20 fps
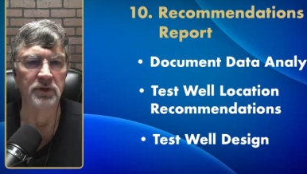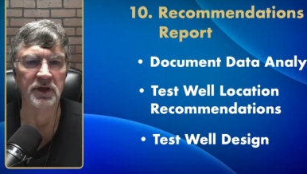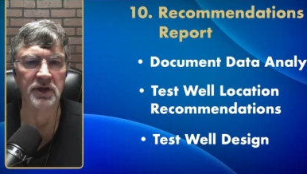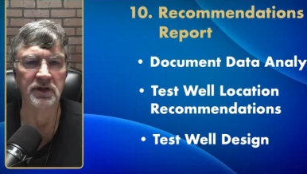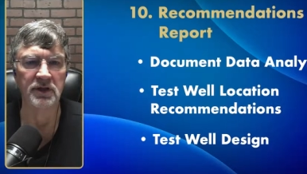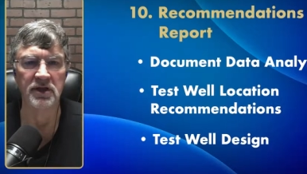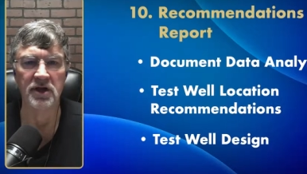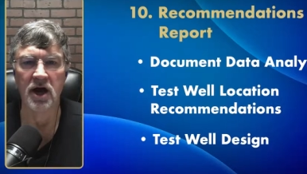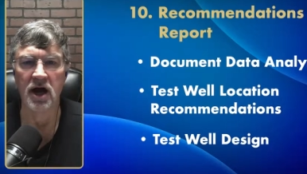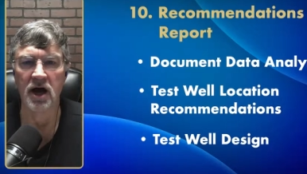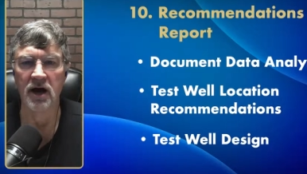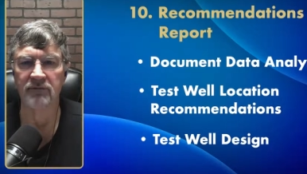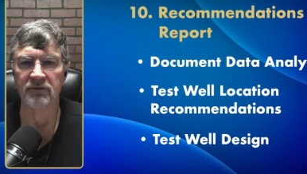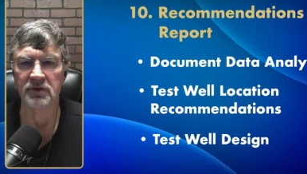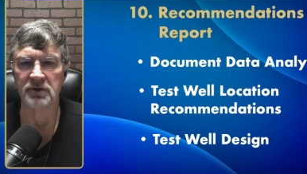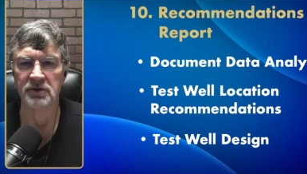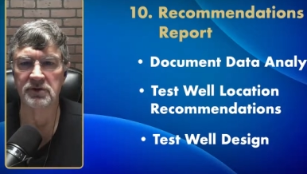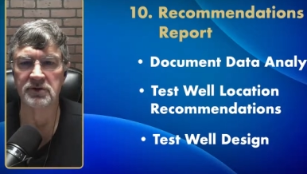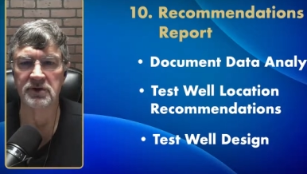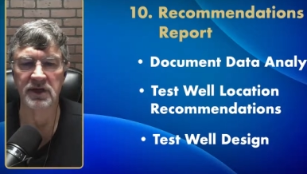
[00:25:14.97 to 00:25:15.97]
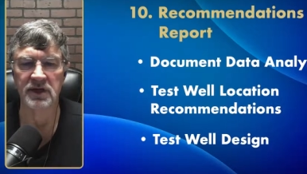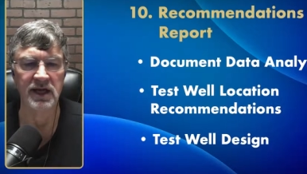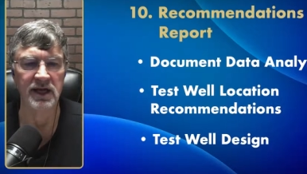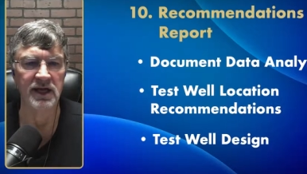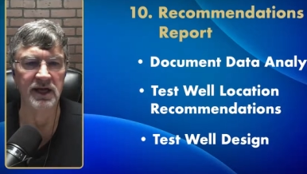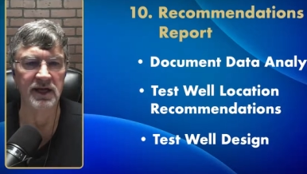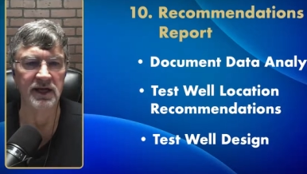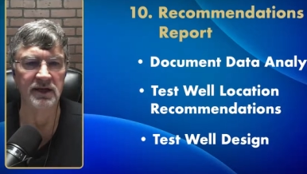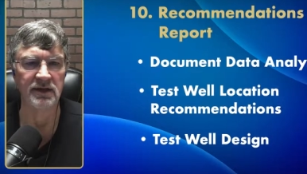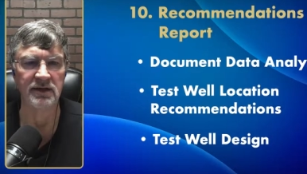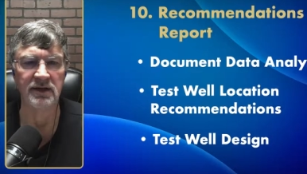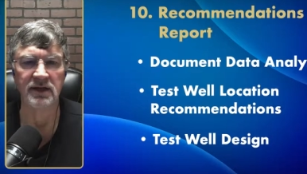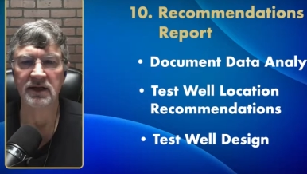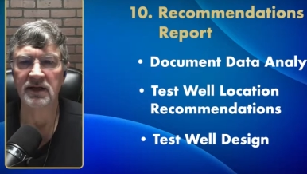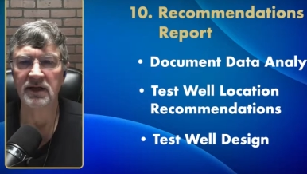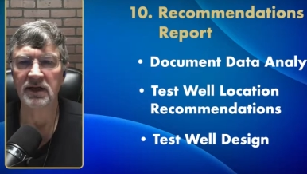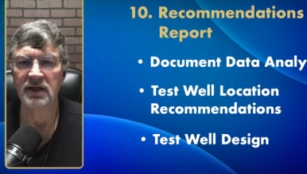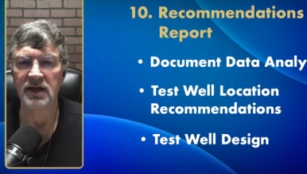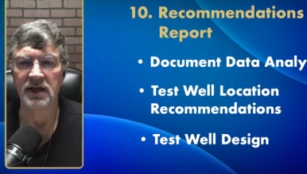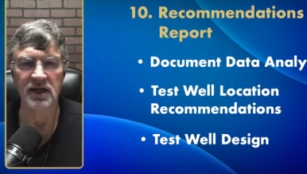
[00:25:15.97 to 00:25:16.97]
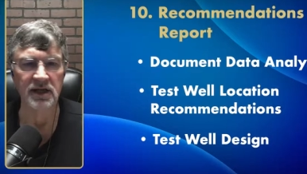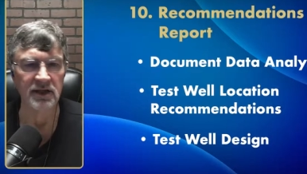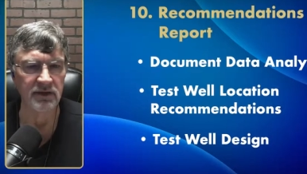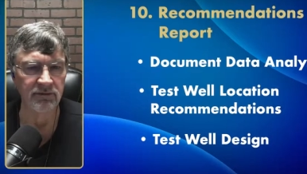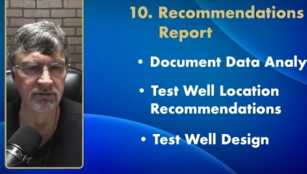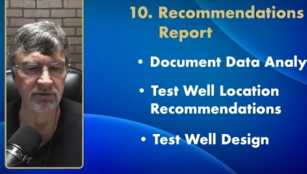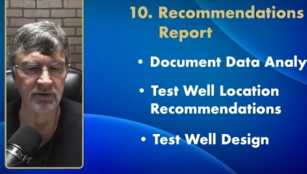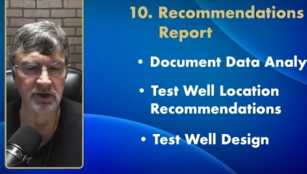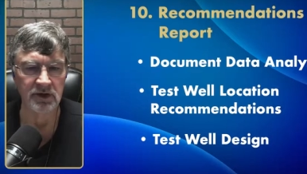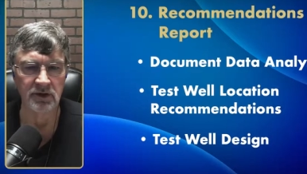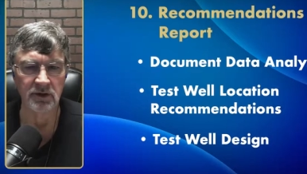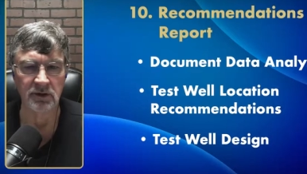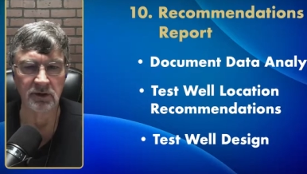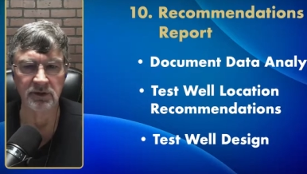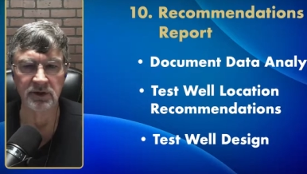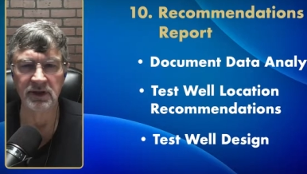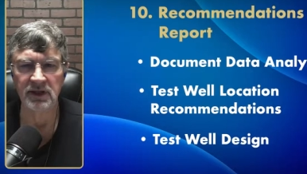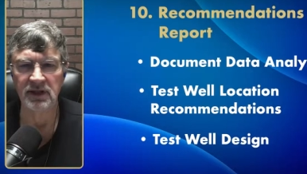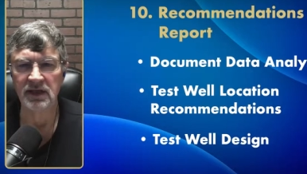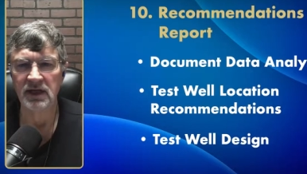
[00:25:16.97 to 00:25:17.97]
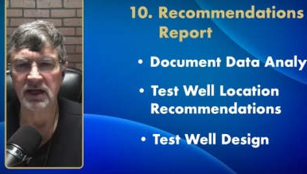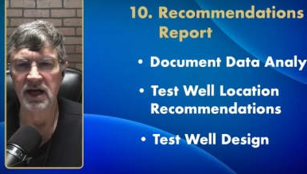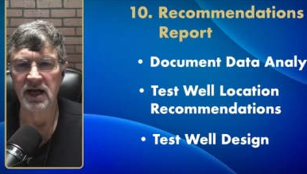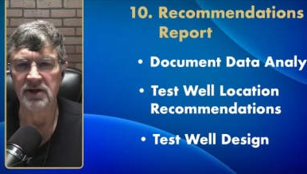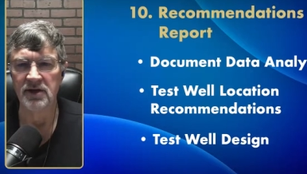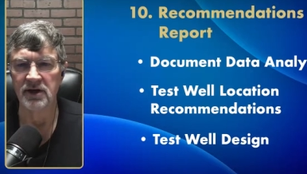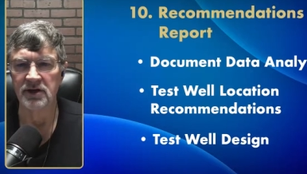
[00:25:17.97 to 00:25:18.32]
both in the office and in the field.